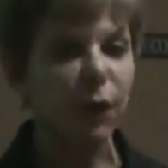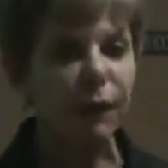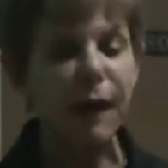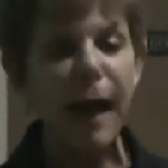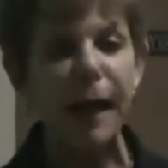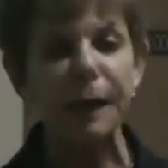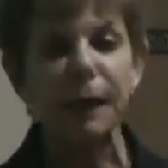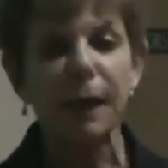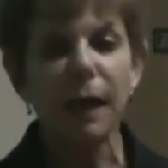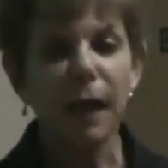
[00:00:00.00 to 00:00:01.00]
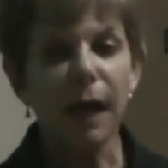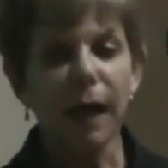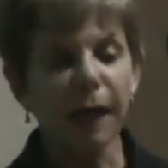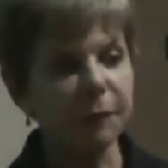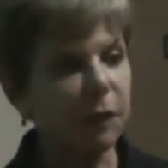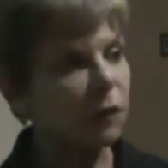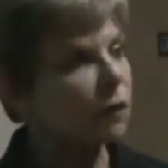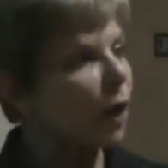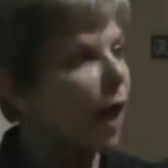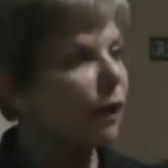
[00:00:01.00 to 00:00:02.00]
with that. A
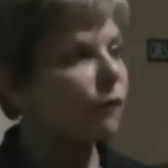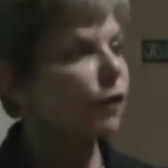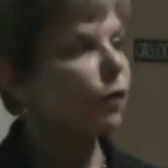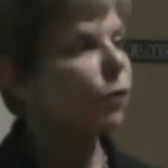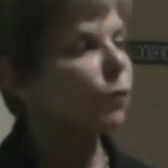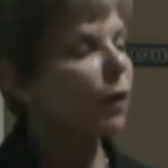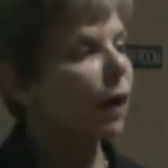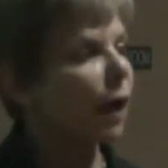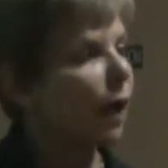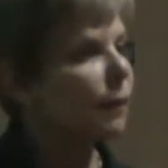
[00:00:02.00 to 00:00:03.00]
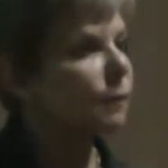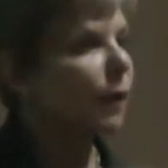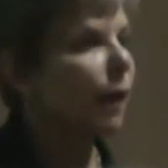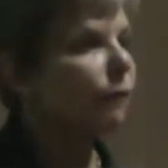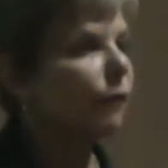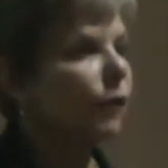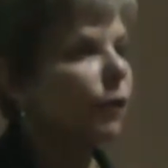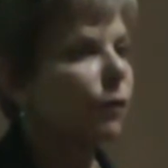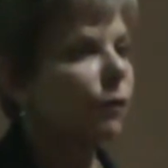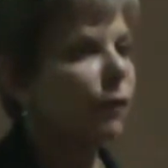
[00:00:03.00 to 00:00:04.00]
lot of you have
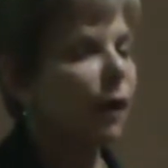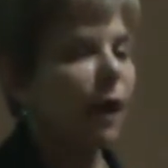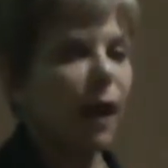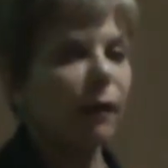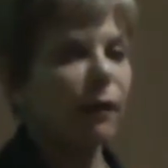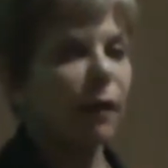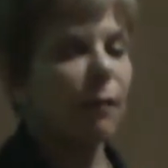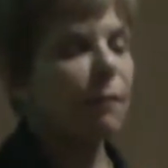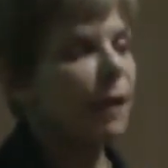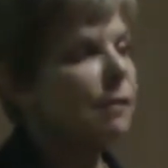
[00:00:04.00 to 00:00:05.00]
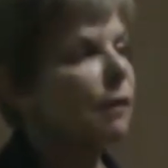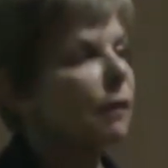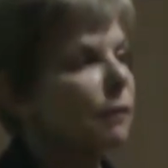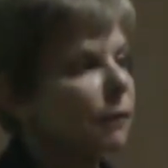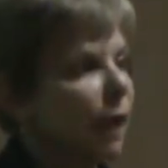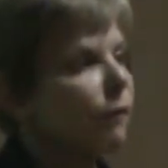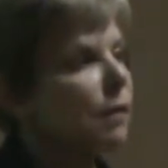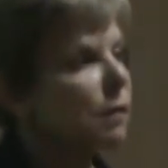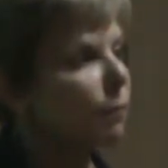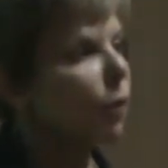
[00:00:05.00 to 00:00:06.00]
had amazing levy
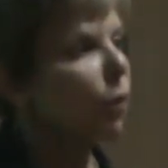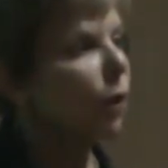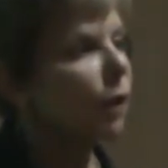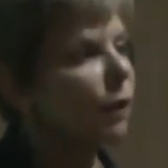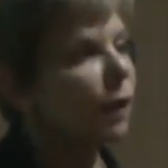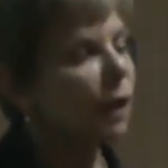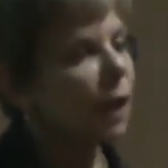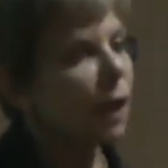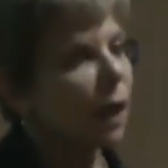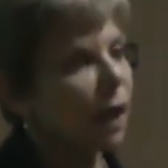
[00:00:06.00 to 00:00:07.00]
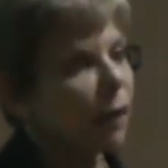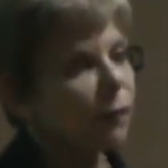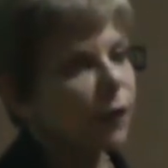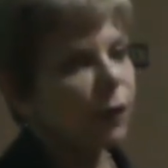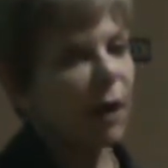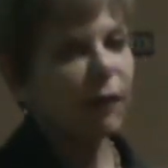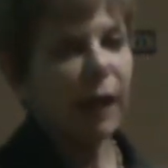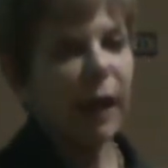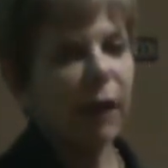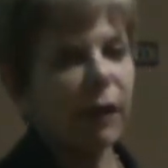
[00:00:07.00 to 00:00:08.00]
support. We do have a
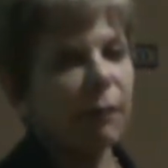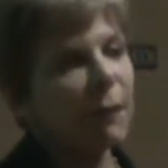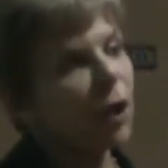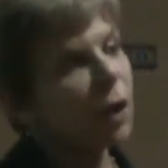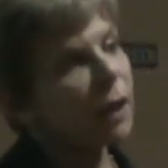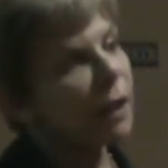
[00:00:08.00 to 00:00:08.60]
county, Marion